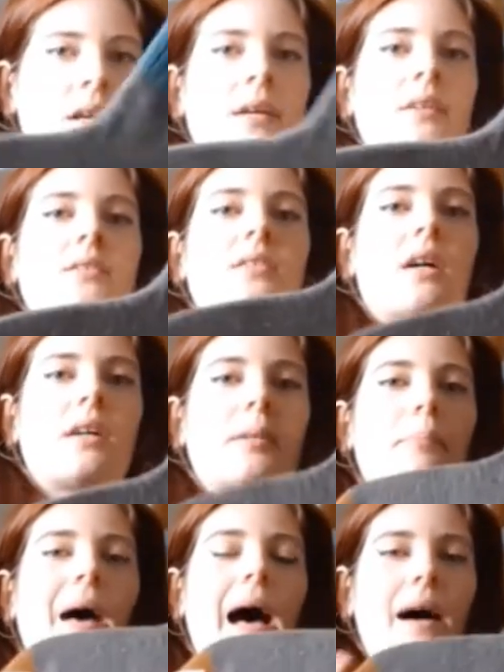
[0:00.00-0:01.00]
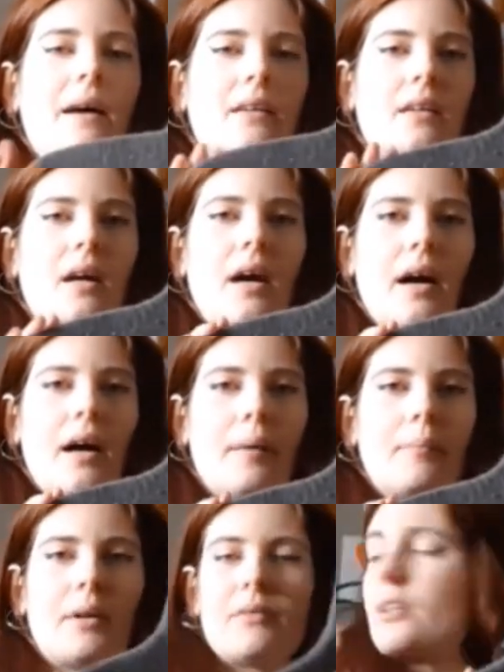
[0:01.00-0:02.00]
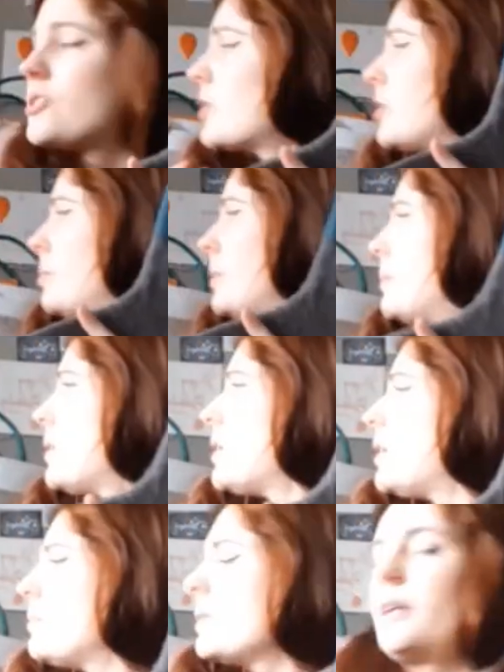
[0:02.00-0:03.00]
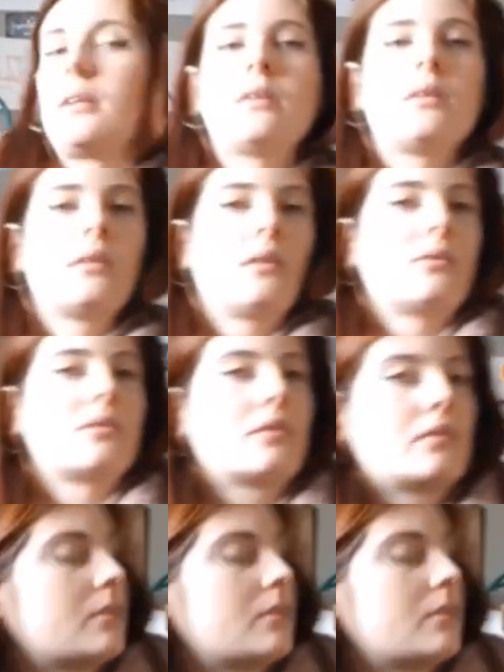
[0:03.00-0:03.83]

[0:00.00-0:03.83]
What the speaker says: So the pattern, I've actually got a bit behind me, hold on.